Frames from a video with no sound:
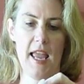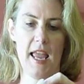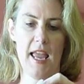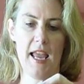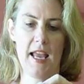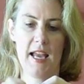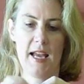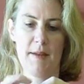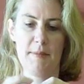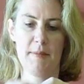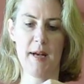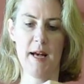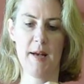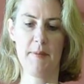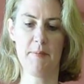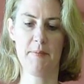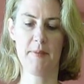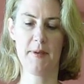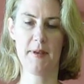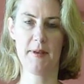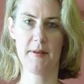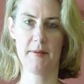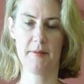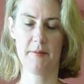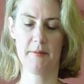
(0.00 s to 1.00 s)
and come
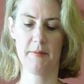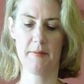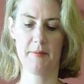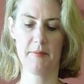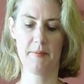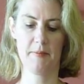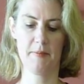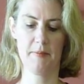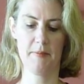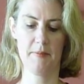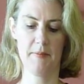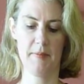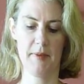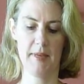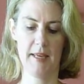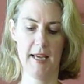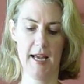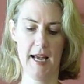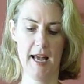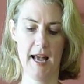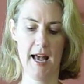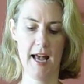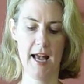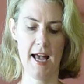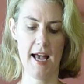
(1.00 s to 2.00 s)
up
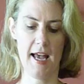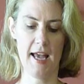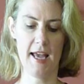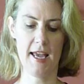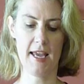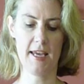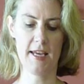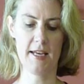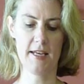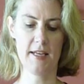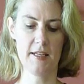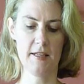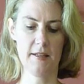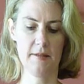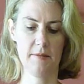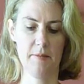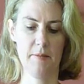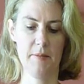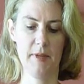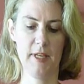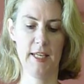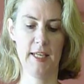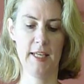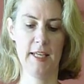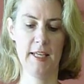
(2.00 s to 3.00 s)
behind
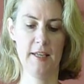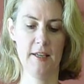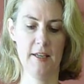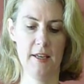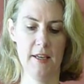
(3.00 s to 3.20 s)
B